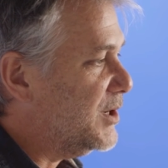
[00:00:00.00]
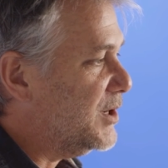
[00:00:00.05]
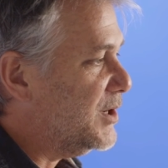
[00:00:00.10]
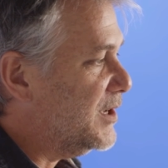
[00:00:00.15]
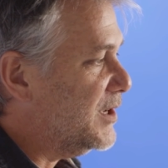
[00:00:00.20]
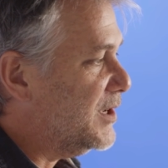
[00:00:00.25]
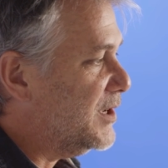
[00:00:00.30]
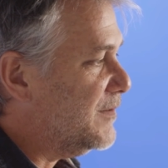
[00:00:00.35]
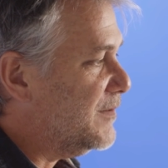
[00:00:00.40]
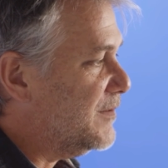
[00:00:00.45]

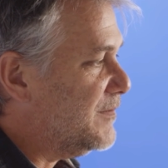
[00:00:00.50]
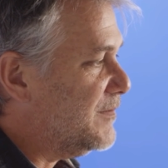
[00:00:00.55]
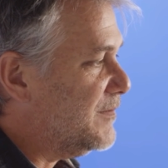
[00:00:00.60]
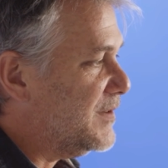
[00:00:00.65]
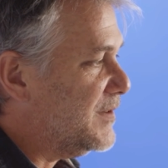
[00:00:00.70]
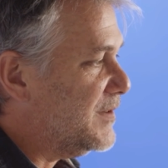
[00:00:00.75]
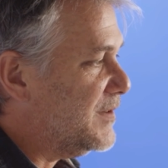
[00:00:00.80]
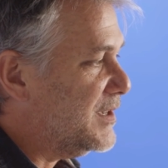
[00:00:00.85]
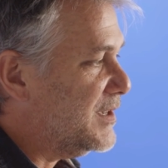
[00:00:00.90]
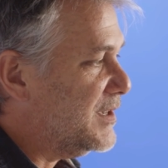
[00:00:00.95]
they'll go in
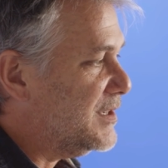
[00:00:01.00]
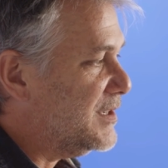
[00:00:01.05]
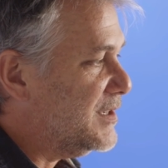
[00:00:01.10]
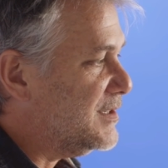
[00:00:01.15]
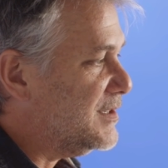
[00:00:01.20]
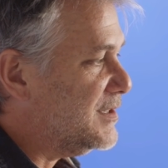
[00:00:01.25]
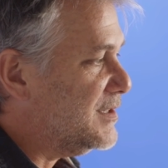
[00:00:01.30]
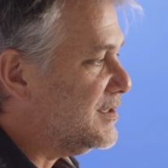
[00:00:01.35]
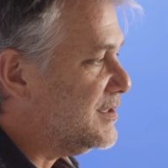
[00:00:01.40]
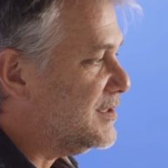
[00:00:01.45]
real life
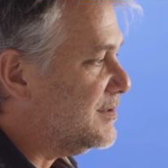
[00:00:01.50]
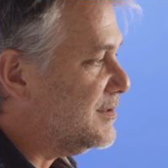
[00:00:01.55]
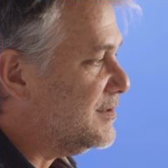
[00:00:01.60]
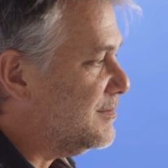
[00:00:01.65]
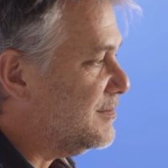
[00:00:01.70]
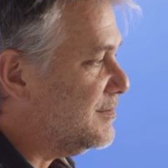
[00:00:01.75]
and like shoot